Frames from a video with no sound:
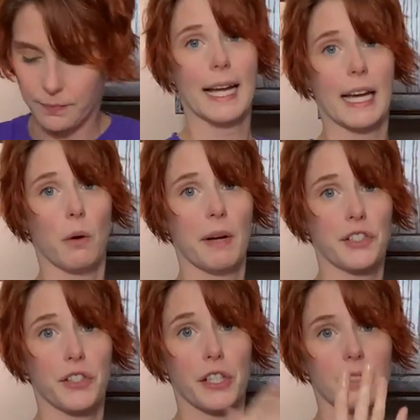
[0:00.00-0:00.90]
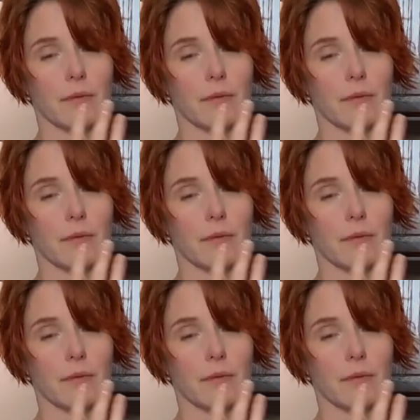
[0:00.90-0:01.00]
Gonna wash the